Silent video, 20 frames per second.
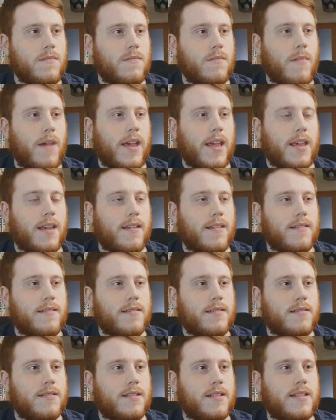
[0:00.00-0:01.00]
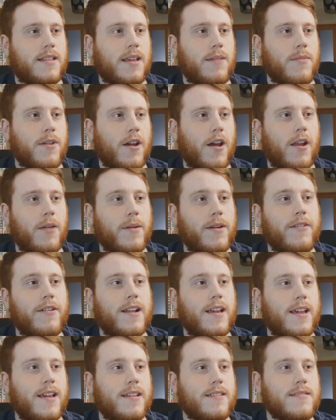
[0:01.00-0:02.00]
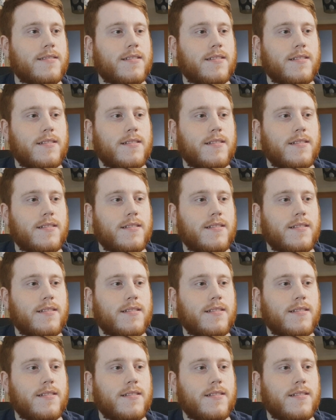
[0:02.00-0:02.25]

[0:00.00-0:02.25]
Mate, the demon gonna be released.